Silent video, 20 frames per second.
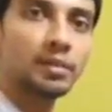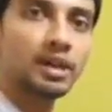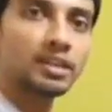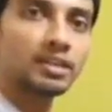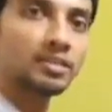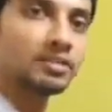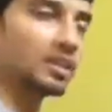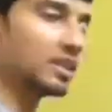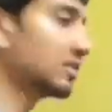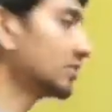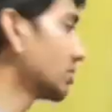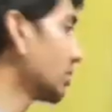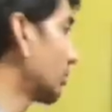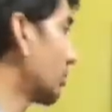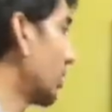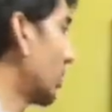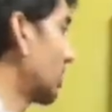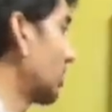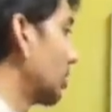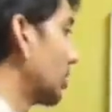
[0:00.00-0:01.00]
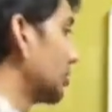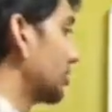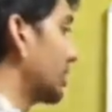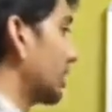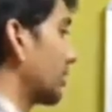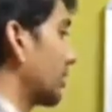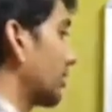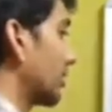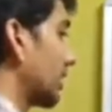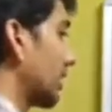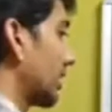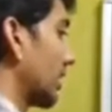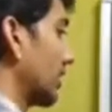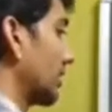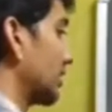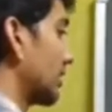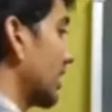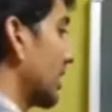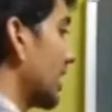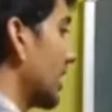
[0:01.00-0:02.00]
by the sense of almost
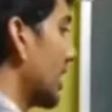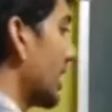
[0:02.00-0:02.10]
everywhereness,